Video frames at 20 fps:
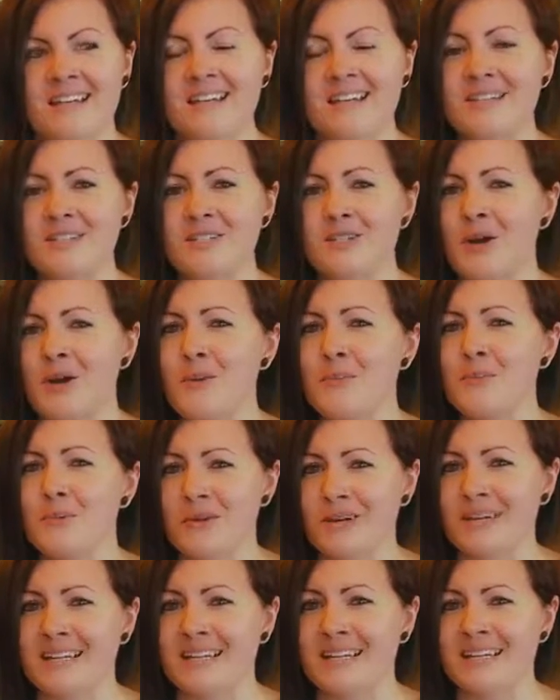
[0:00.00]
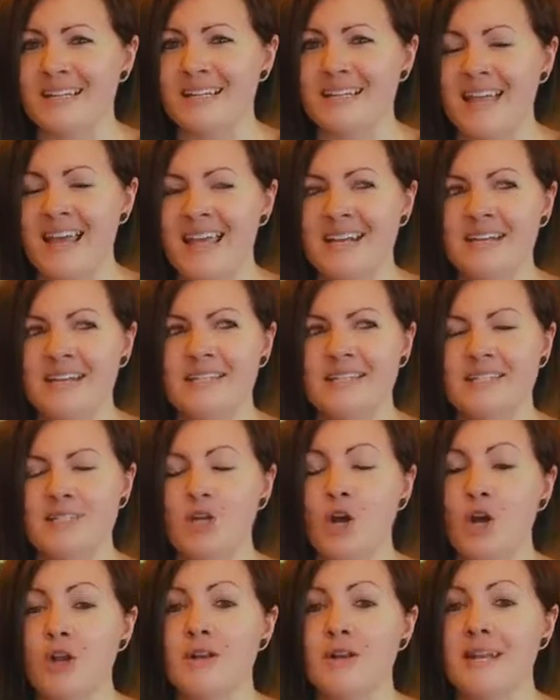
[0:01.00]
it is not pretty, and it's
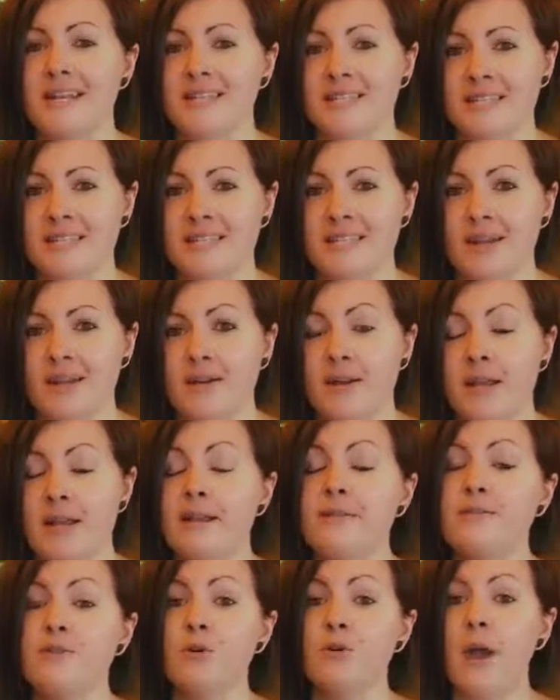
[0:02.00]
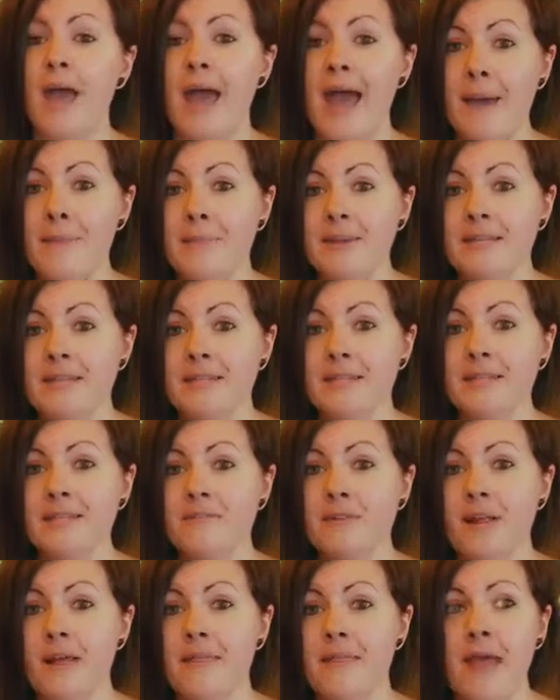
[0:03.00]
not necessary. And if you're happy to
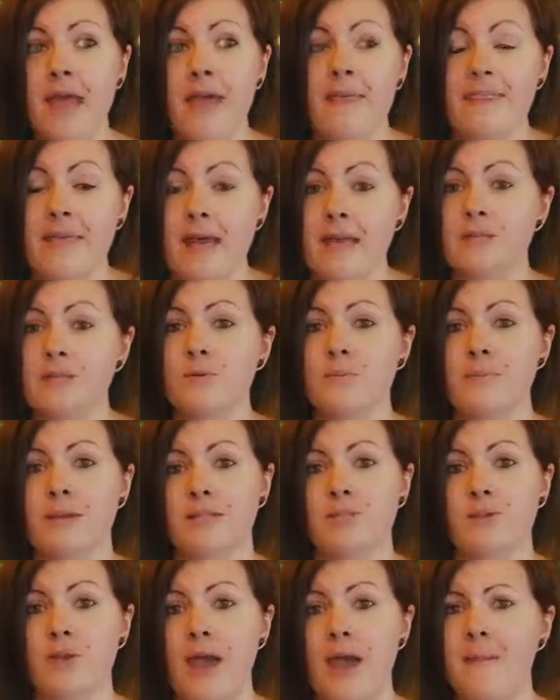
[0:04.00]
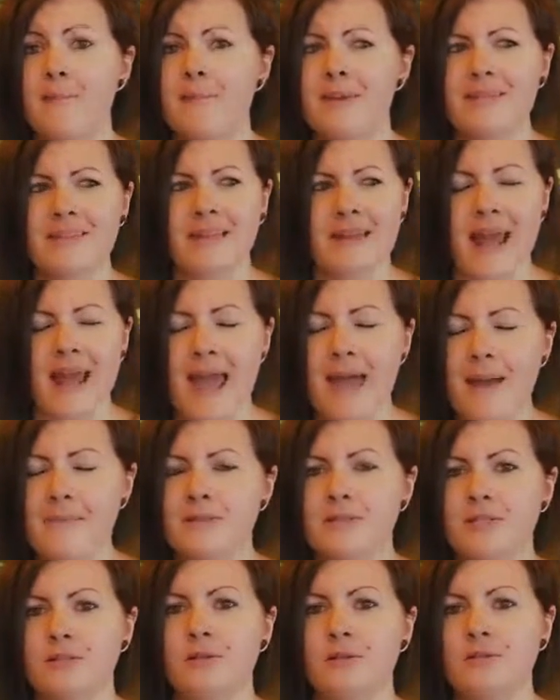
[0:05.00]
live like that and that's what makes you happy, then
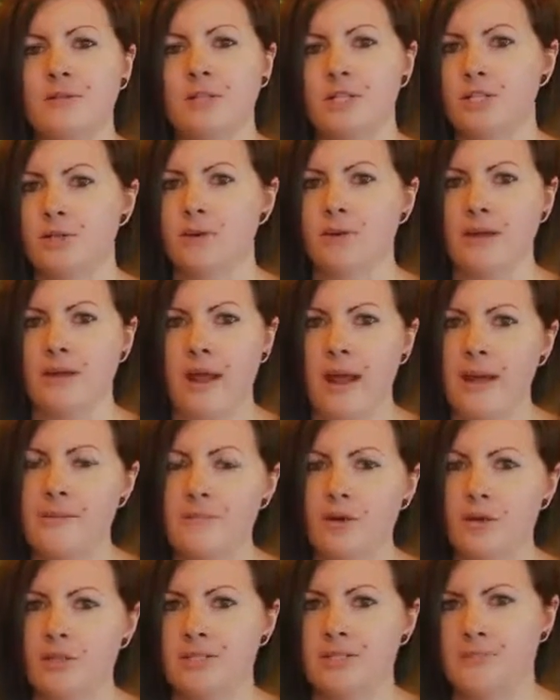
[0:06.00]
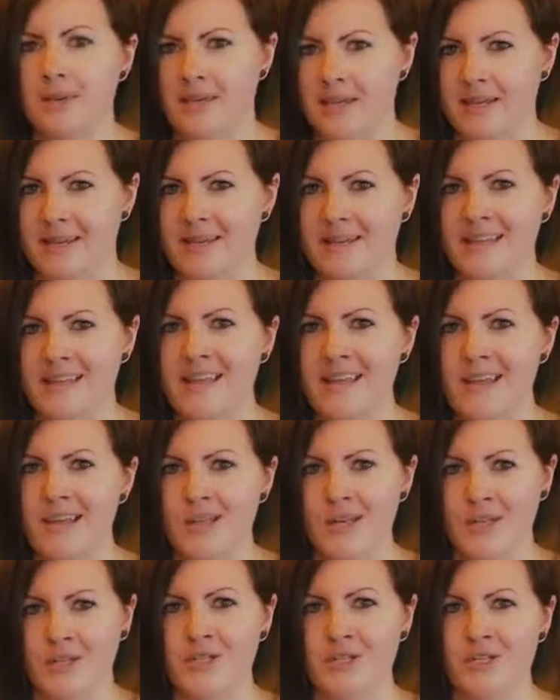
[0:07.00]
absolutely do it. I'm not speaking
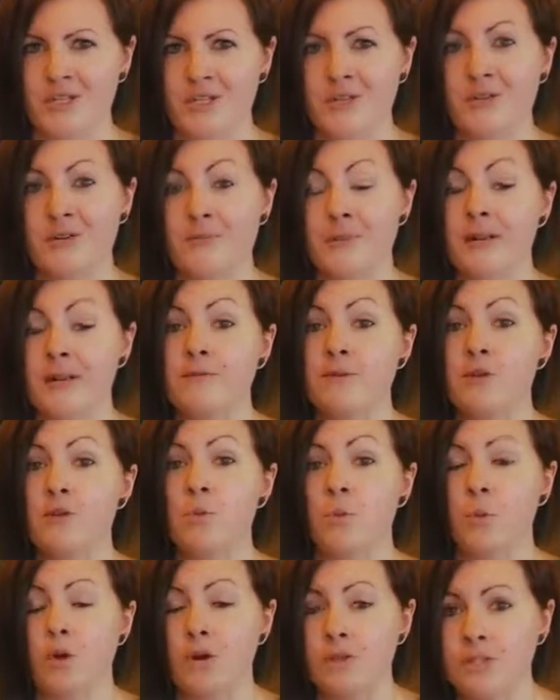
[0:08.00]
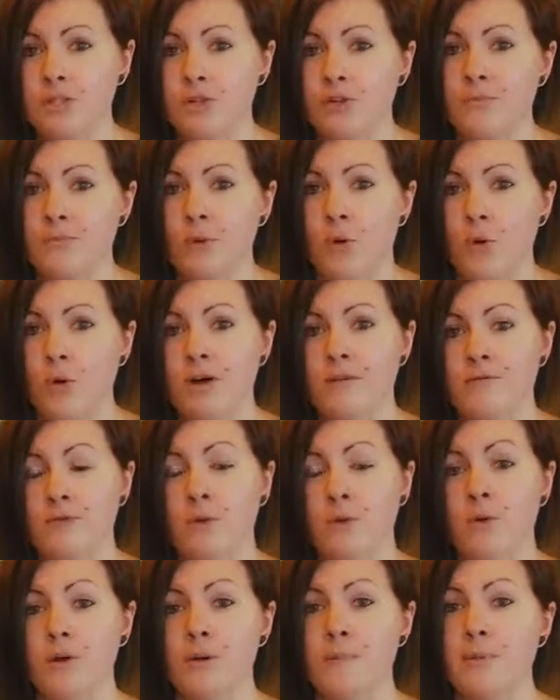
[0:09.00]
to you, but if you want to do more, if
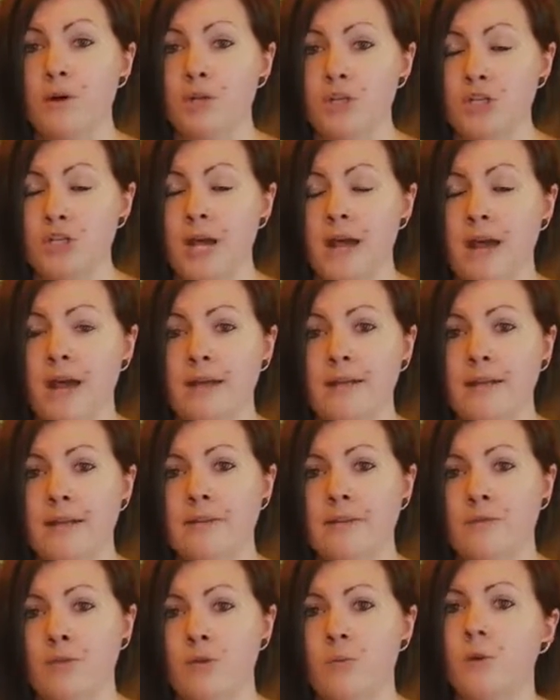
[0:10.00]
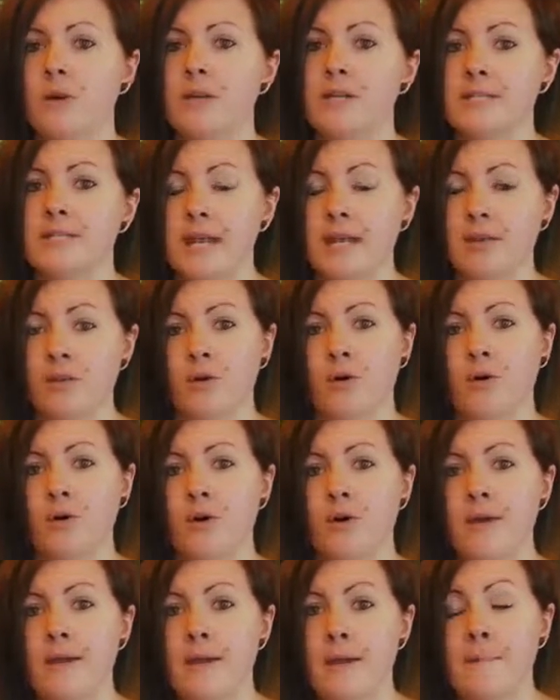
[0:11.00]
you want to push harder, if you want to take
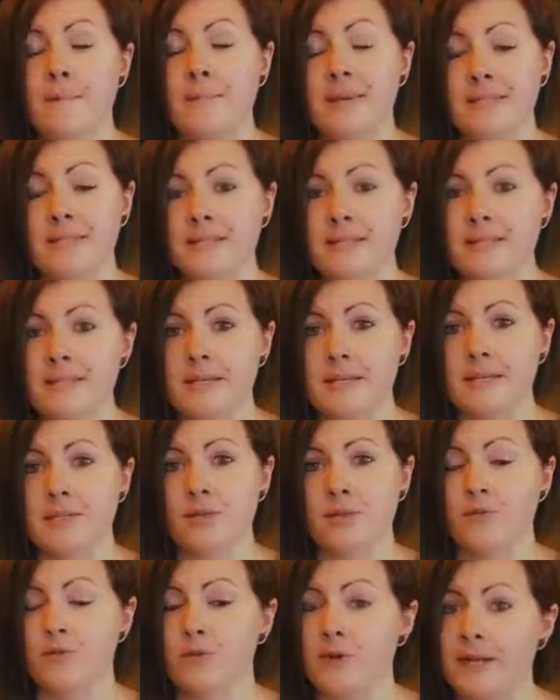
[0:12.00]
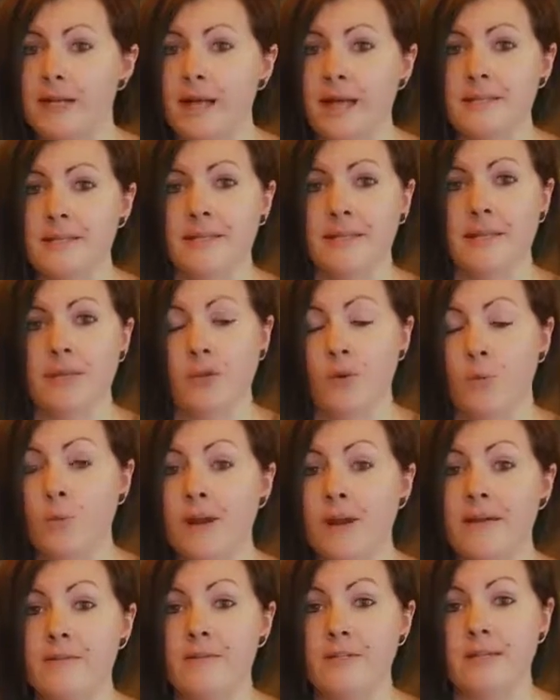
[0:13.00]
your businesses, your freelancing, your
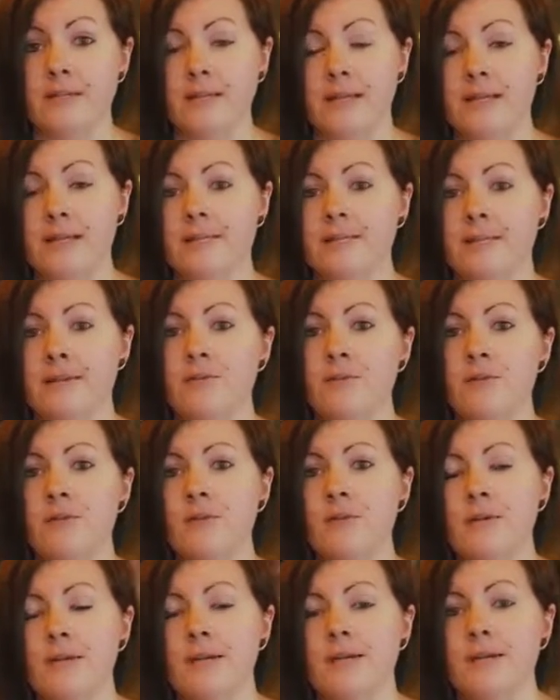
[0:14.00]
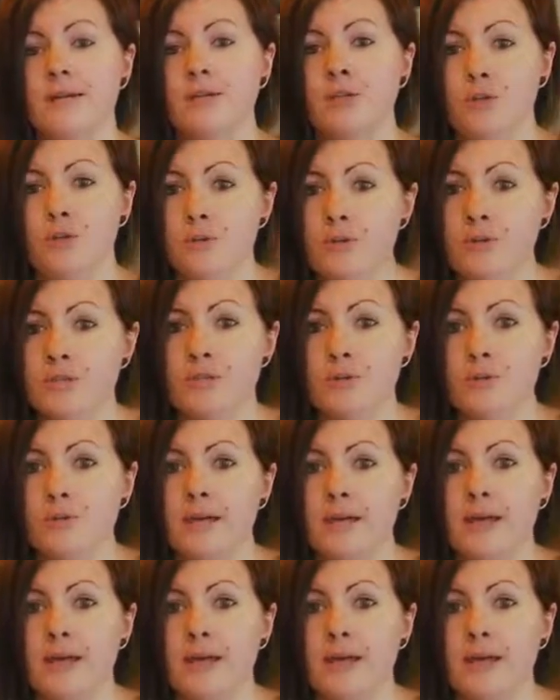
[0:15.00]
whatever to the next level, you can do